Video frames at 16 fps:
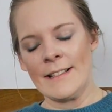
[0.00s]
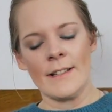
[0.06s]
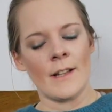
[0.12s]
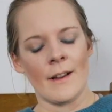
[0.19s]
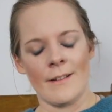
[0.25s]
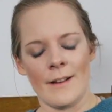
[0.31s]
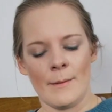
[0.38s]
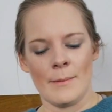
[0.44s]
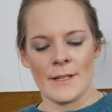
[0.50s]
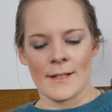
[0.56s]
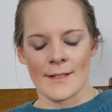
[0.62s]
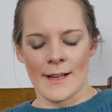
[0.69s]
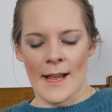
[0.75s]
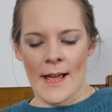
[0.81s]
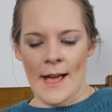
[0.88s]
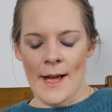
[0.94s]
No, Libby
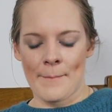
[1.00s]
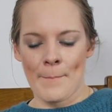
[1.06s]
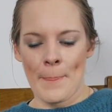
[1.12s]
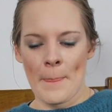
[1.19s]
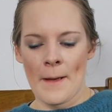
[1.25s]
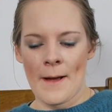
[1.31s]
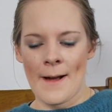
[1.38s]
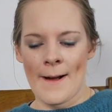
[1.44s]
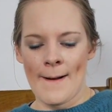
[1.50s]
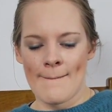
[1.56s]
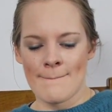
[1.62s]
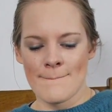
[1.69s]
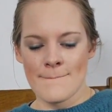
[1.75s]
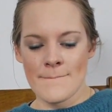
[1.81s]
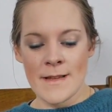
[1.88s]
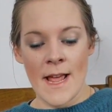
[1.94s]
doesn't care.
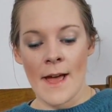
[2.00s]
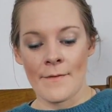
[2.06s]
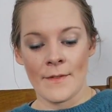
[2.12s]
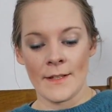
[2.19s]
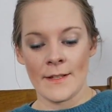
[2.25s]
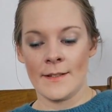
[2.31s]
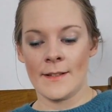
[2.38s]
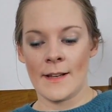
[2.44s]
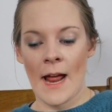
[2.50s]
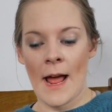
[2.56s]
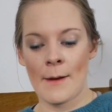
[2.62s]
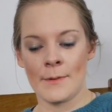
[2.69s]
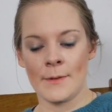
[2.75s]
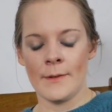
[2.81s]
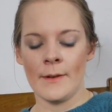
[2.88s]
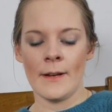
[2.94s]
But yeah, this is an
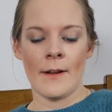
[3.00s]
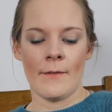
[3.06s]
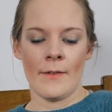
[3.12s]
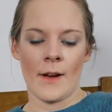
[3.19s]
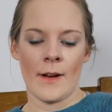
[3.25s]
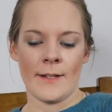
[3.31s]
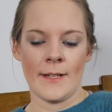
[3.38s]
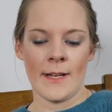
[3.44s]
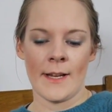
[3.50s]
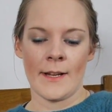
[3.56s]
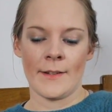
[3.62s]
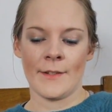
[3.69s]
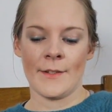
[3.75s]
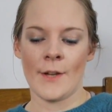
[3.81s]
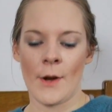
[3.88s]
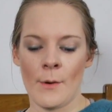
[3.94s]
absolutely lovely idea.
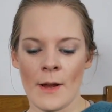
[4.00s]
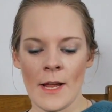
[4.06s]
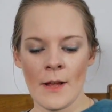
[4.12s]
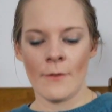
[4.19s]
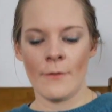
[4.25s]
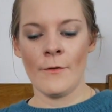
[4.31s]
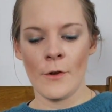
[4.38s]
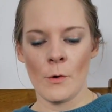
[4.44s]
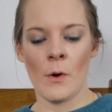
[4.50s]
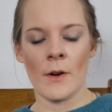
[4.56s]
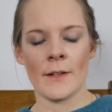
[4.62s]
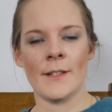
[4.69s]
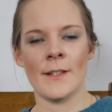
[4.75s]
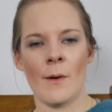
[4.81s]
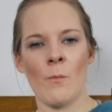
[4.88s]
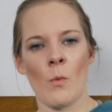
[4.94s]
So if you are
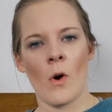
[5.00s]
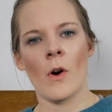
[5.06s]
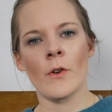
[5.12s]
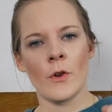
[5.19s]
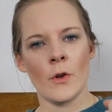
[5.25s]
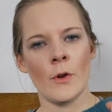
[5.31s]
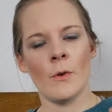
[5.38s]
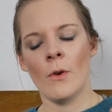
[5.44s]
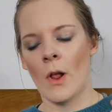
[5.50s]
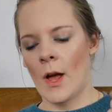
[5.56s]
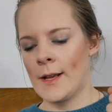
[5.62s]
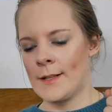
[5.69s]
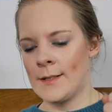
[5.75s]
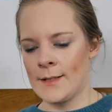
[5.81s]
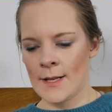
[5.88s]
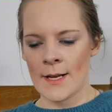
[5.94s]
someone who
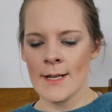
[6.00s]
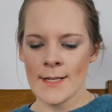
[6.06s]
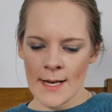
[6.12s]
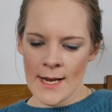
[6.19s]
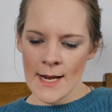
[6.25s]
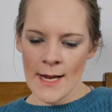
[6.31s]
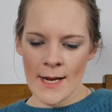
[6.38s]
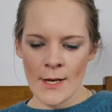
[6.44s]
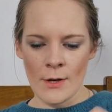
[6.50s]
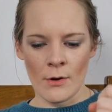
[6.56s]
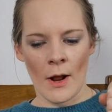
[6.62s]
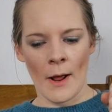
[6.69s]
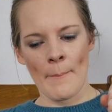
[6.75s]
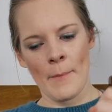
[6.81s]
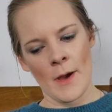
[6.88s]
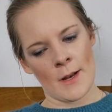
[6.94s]
likes D&D, you
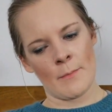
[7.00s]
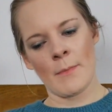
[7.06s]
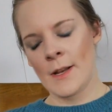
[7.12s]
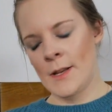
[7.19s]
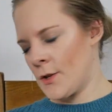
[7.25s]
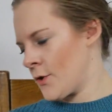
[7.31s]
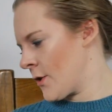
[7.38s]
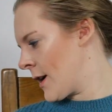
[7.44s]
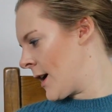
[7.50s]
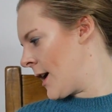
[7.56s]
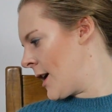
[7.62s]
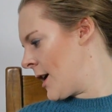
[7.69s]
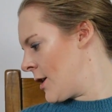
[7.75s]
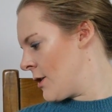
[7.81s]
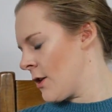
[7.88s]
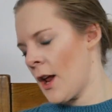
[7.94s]
like murder
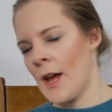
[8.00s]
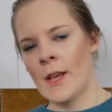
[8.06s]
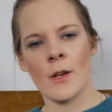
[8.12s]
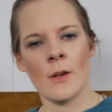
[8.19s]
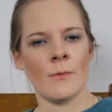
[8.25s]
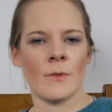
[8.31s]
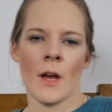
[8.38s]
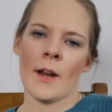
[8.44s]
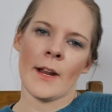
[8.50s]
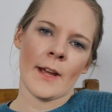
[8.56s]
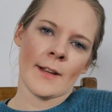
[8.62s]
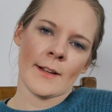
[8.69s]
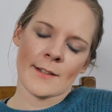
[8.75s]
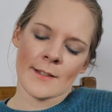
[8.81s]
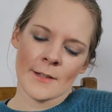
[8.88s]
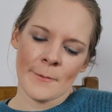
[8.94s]
mystery, you like
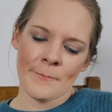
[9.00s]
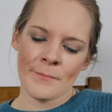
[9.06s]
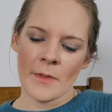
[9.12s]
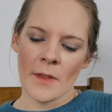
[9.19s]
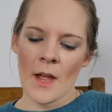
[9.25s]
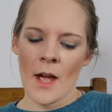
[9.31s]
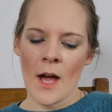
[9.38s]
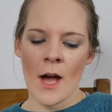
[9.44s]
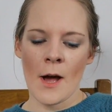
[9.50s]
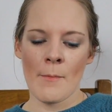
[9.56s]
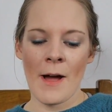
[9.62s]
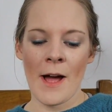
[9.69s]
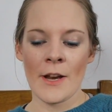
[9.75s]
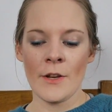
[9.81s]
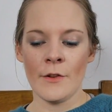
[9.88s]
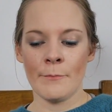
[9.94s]
whodunit,
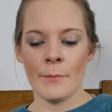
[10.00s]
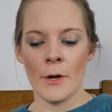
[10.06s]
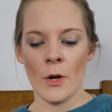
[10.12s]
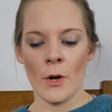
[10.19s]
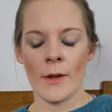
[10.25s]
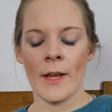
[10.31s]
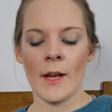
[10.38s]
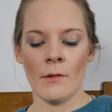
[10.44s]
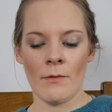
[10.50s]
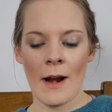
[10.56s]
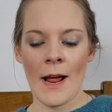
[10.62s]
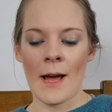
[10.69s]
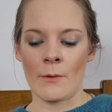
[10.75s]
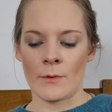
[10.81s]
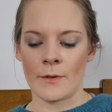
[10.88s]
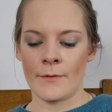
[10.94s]
and you've been looking
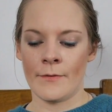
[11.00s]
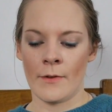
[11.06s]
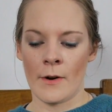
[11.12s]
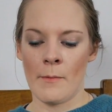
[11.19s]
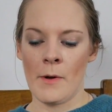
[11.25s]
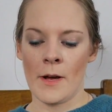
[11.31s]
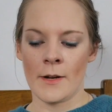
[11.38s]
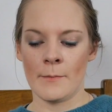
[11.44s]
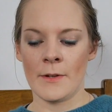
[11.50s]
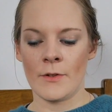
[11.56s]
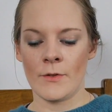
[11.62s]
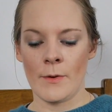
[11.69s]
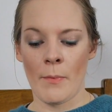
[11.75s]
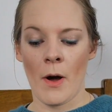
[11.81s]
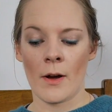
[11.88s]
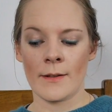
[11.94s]
around for a murder
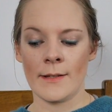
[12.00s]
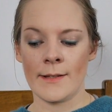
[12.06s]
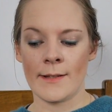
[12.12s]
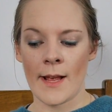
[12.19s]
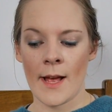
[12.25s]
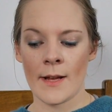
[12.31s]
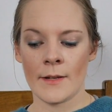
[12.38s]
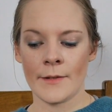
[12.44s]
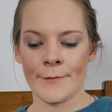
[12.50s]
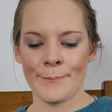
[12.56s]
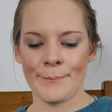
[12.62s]
mystery party set,